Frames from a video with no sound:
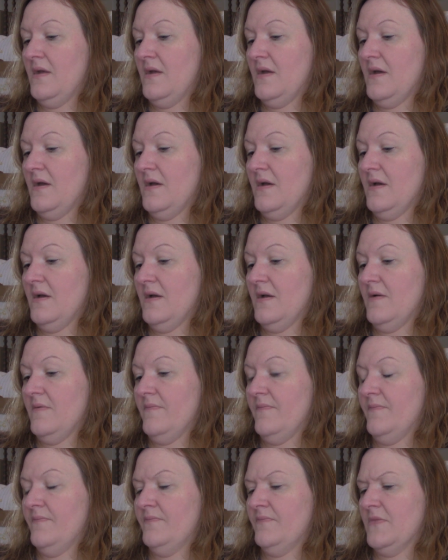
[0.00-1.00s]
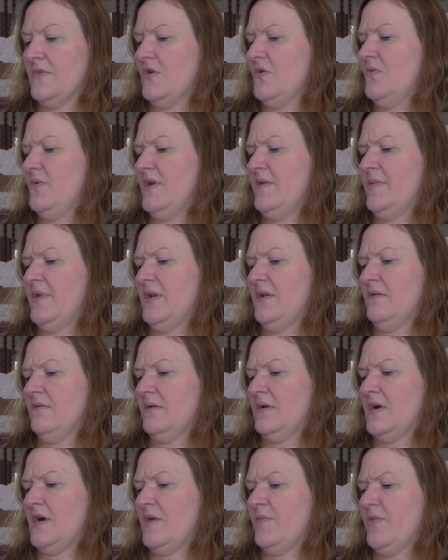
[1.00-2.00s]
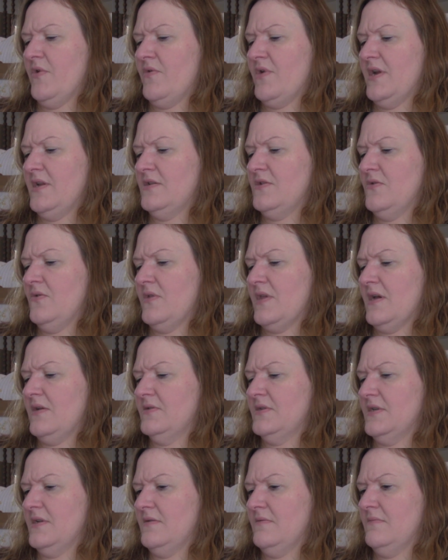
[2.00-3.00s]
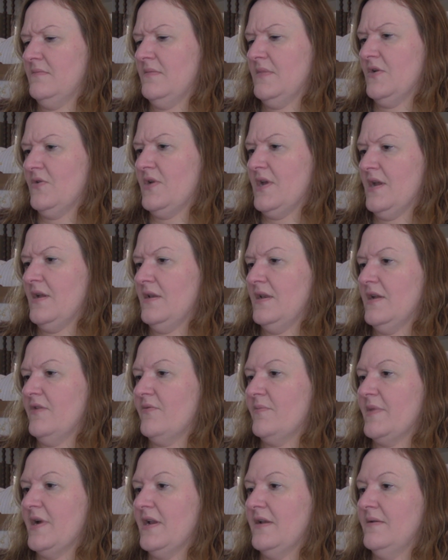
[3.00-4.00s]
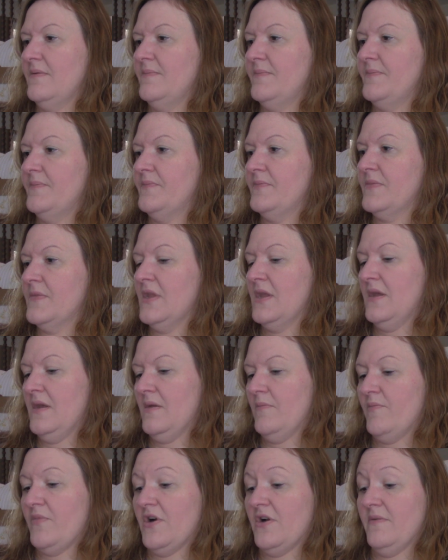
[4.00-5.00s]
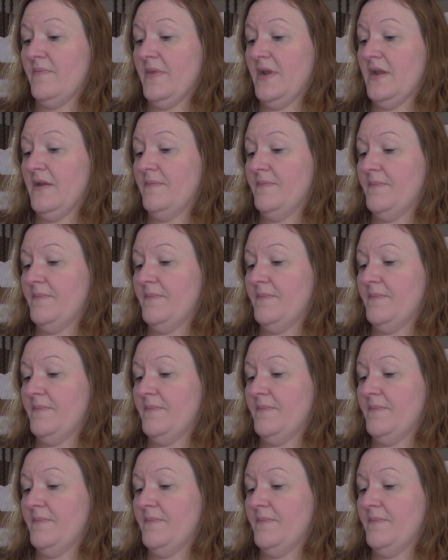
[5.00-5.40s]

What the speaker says: Oh, wait a minute. Copyright 2000. Okay, never mind. Pardon me.